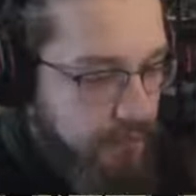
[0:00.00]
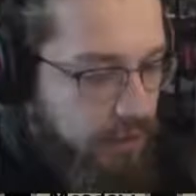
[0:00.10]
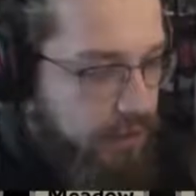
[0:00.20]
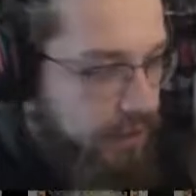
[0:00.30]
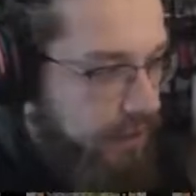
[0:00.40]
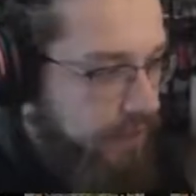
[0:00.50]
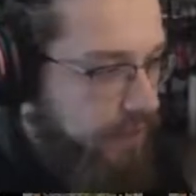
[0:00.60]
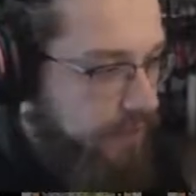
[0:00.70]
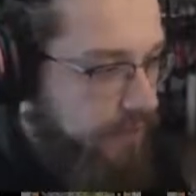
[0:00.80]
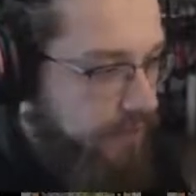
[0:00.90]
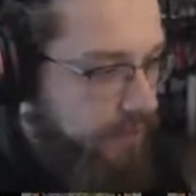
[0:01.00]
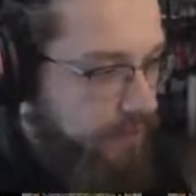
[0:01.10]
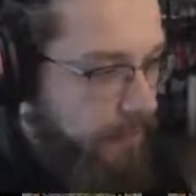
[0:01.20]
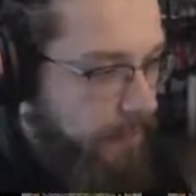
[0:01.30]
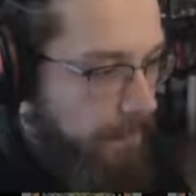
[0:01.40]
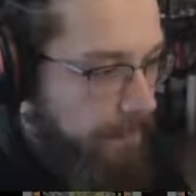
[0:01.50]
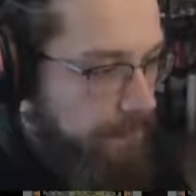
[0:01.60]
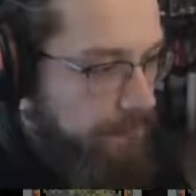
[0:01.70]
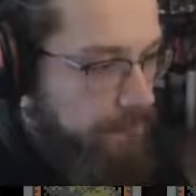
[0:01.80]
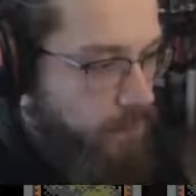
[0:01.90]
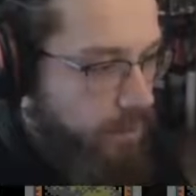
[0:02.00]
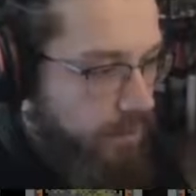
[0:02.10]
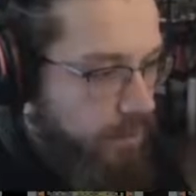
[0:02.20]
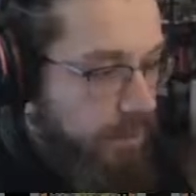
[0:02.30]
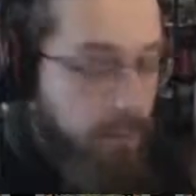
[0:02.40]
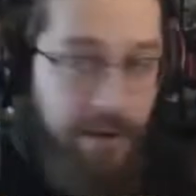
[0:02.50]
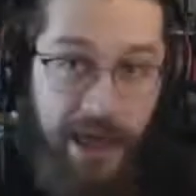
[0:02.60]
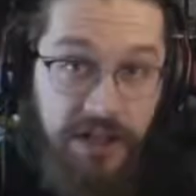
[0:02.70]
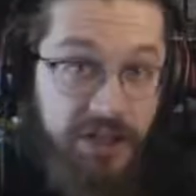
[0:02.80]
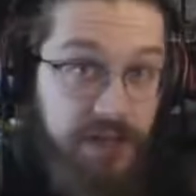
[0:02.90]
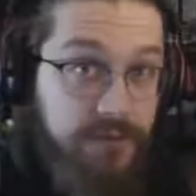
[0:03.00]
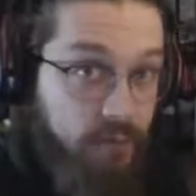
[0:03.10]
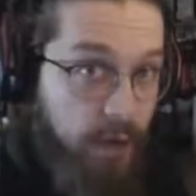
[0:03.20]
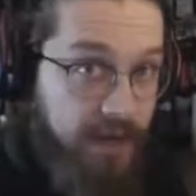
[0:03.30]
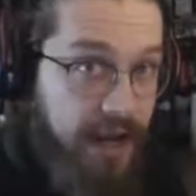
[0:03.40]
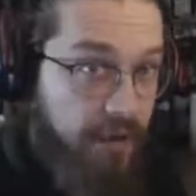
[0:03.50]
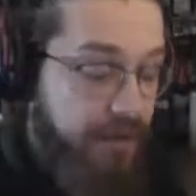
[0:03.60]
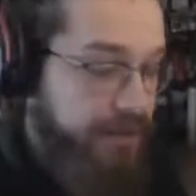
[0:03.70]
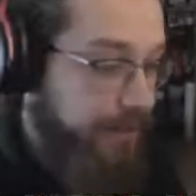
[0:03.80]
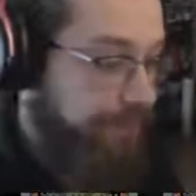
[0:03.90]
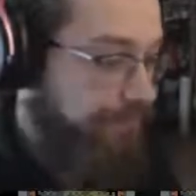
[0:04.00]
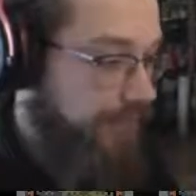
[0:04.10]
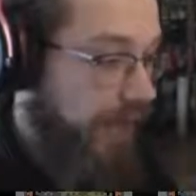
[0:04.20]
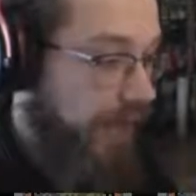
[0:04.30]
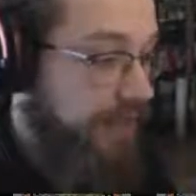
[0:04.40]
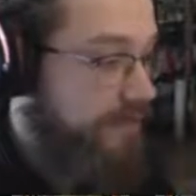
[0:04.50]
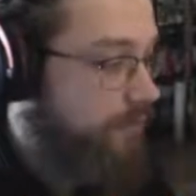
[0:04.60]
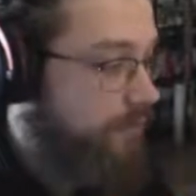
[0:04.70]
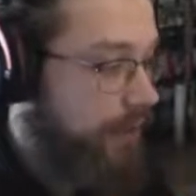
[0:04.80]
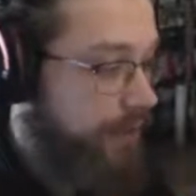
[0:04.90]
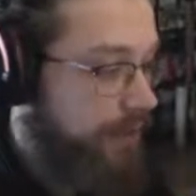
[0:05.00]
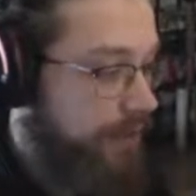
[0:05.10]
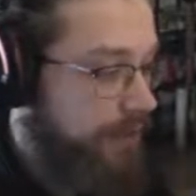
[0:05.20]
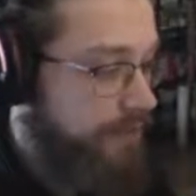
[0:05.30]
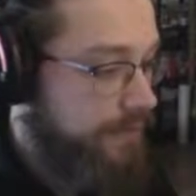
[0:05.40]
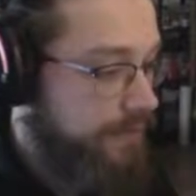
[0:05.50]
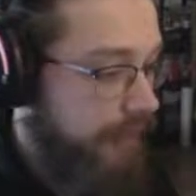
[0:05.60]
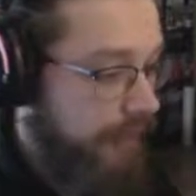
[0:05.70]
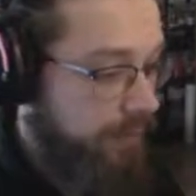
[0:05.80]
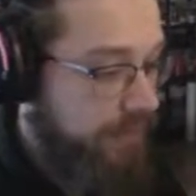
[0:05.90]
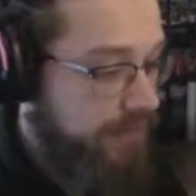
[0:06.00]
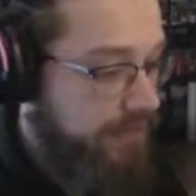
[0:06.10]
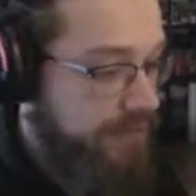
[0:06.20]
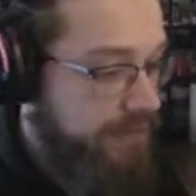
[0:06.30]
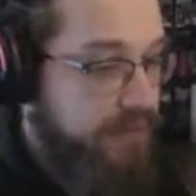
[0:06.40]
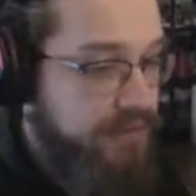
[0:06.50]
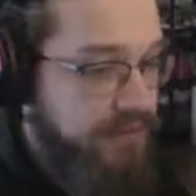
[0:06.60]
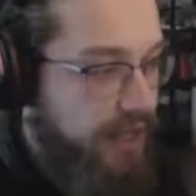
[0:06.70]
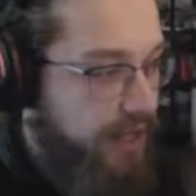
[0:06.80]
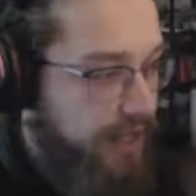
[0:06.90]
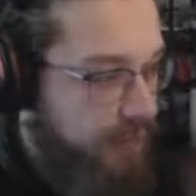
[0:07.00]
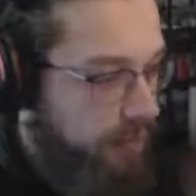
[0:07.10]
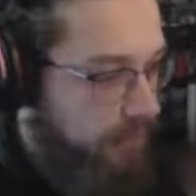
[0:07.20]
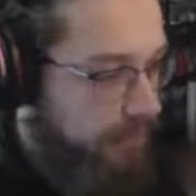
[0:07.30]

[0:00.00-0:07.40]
is play just 1 character. And it's so hard because the enemies still scale like normal.